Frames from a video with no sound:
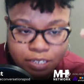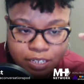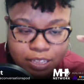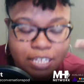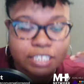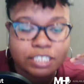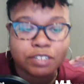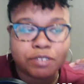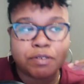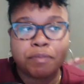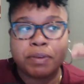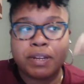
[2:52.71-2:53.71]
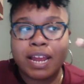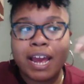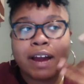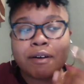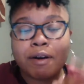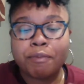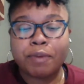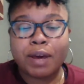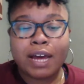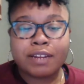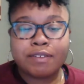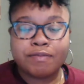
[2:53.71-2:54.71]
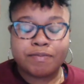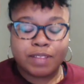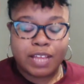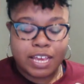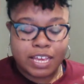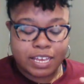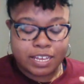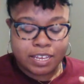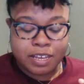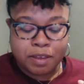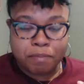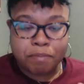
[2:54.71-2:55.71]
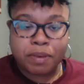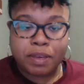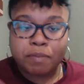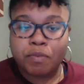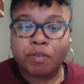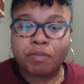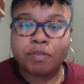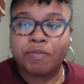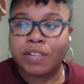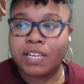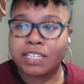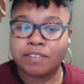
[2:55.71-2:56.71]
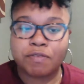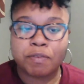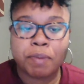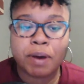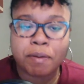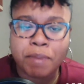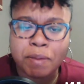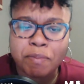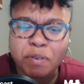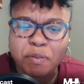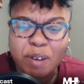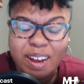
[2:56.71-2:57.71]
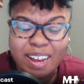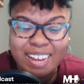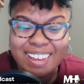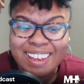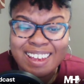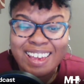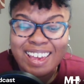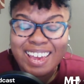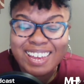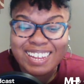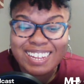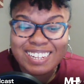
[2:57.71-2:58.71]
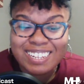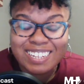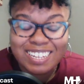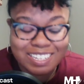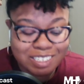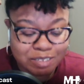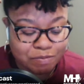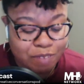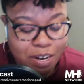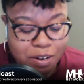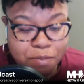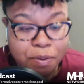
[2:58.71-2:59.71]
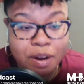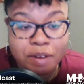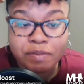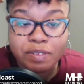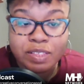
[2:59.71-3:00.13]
let's do it. But now I'm kind of like being more reflective about maybe why. And it's right on par with